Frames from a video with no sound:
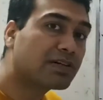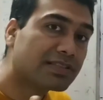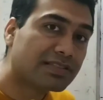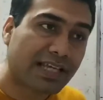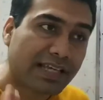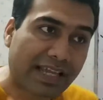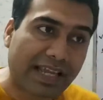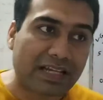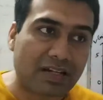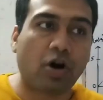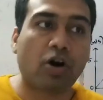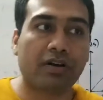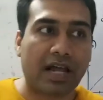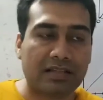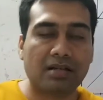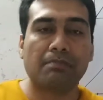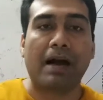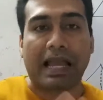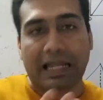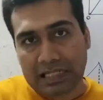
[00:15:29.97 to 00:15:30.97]
second, or rather
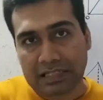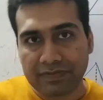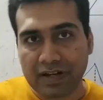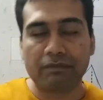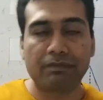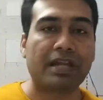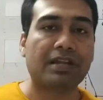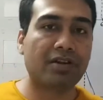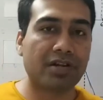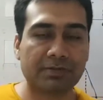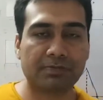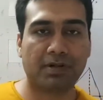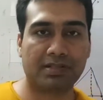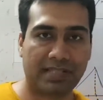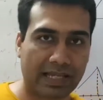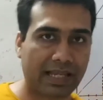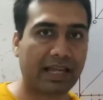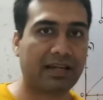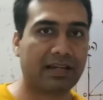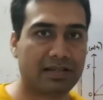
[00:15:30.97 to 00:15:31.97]
minus 5 meters per
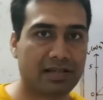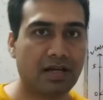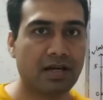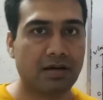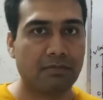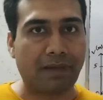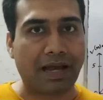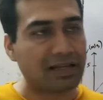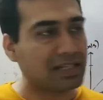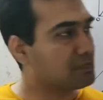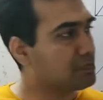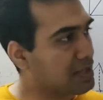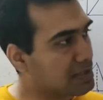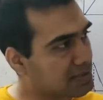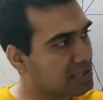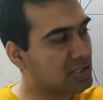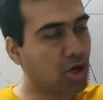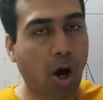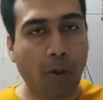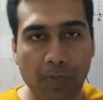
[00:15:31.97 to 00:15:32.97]
second. Minus means in
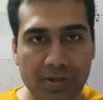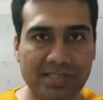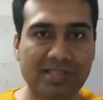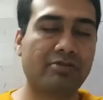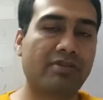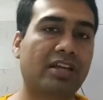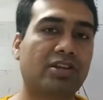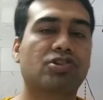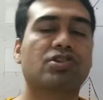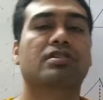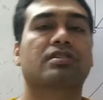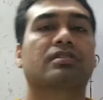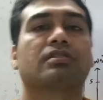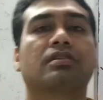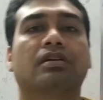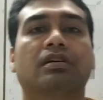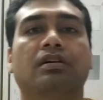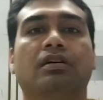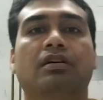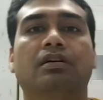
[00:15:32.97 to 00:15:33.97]
the opposite direction.
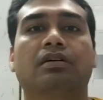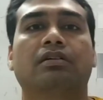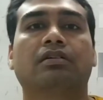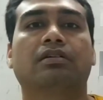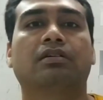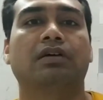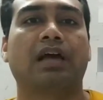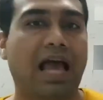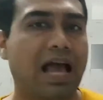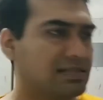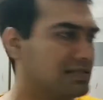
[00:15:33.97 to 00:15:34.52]
Has